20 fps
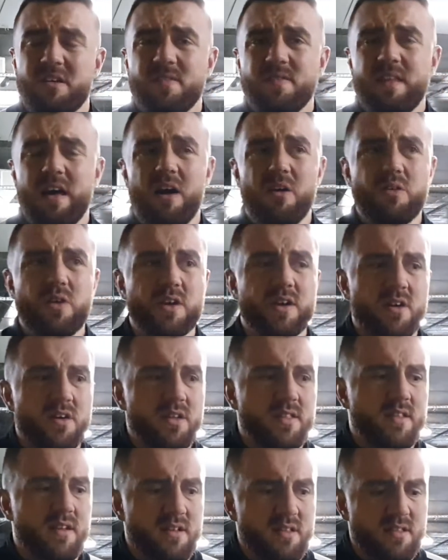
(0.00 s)
No, like,
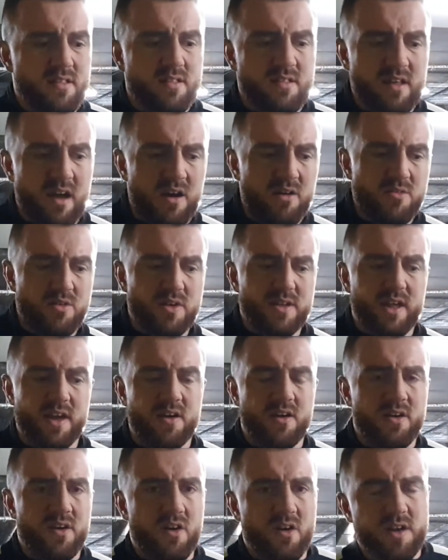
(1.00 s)
the whole idea,
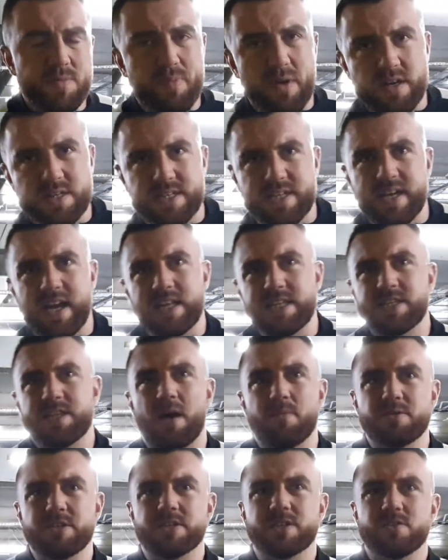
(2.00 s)
I box to get
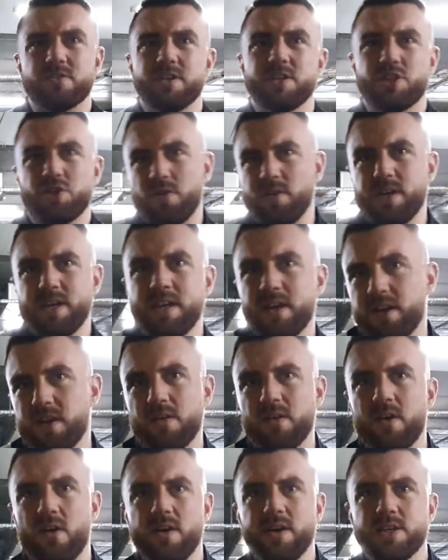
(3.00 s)
stoppages. I enjoy, you know,
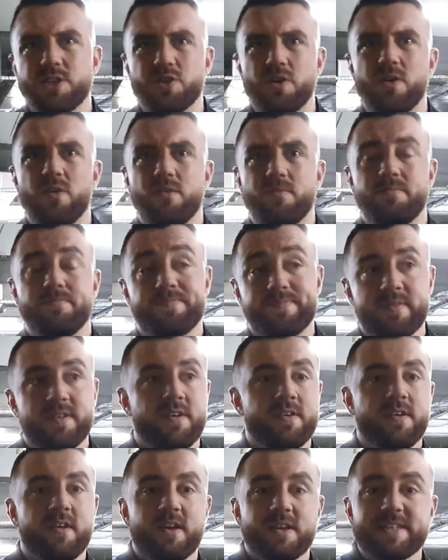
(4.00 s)

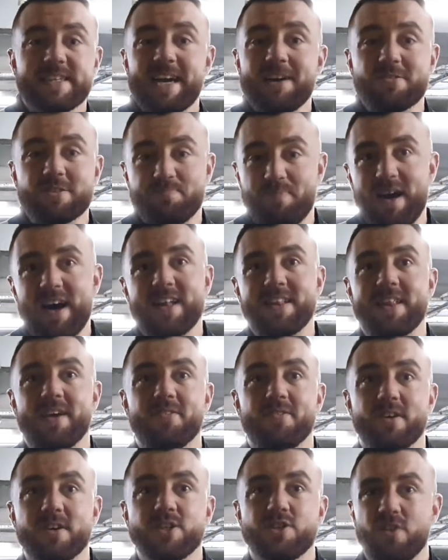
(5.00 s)
sounds bad now,
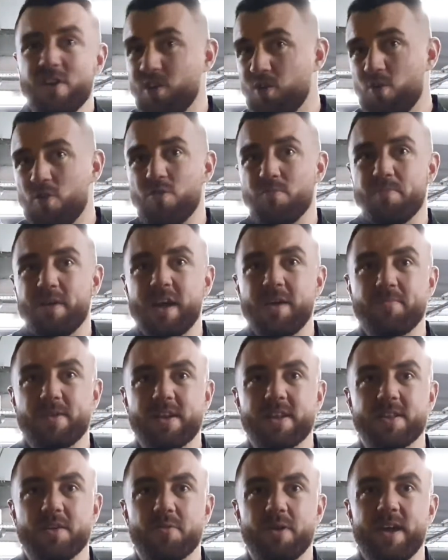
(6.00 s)
I enjoy hurting people
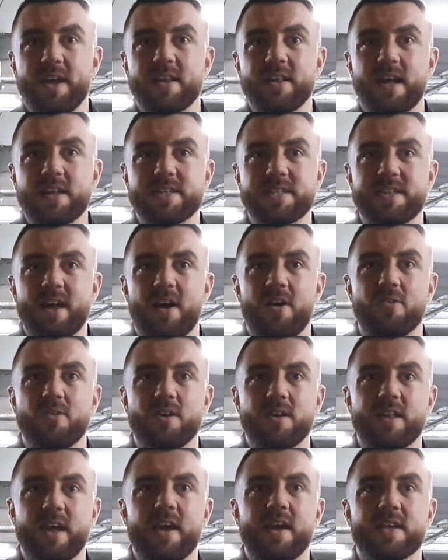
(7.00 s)
in the ring. That's the whole
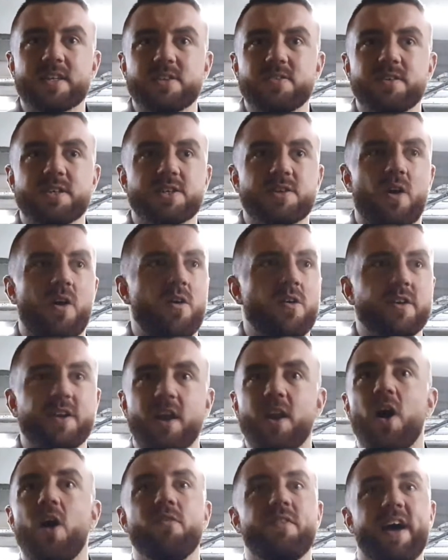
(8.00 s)
idea. It's like scoring
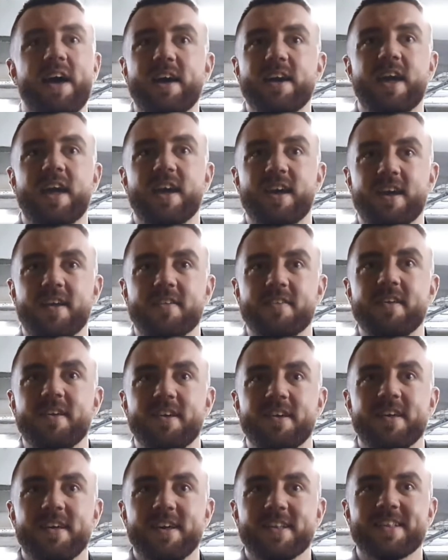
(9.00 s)
an overhead kick, isn't it?
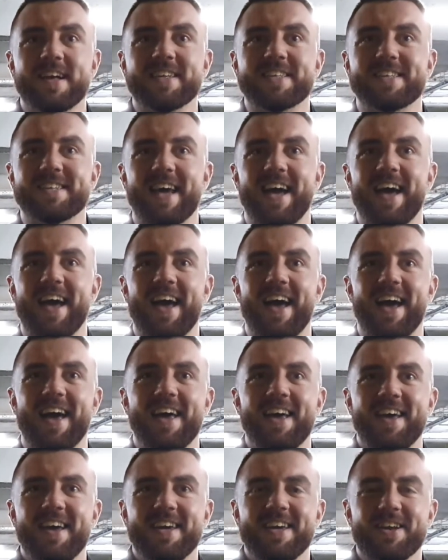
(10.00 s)
That's, you
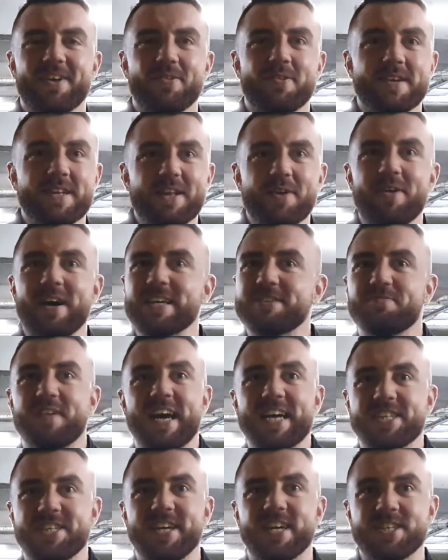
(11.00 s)
know, you want to do it as
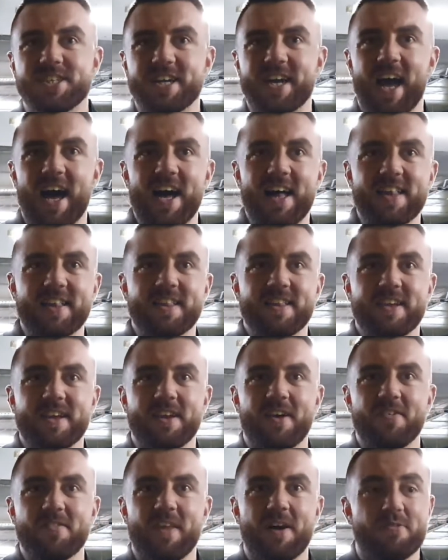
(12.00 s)
flashy as you can, you
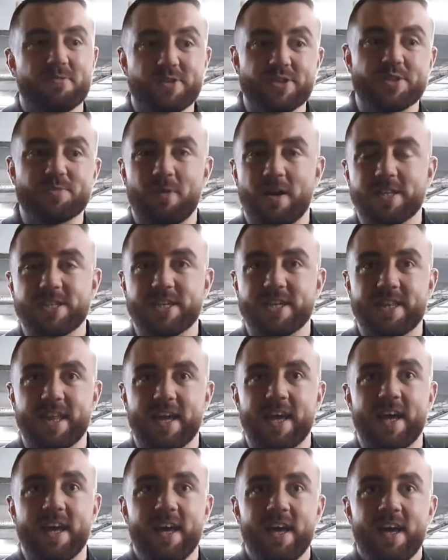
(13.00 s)
know. No one just wants you
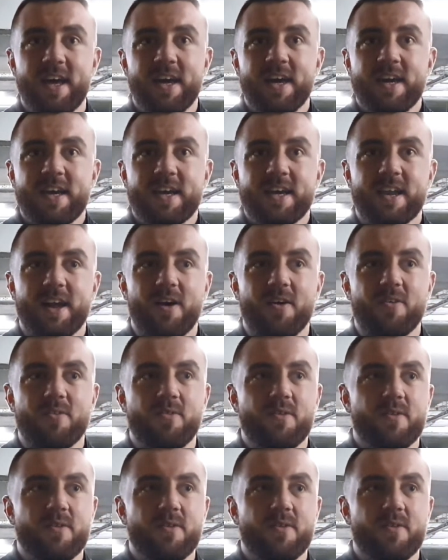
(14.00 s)
to, you know,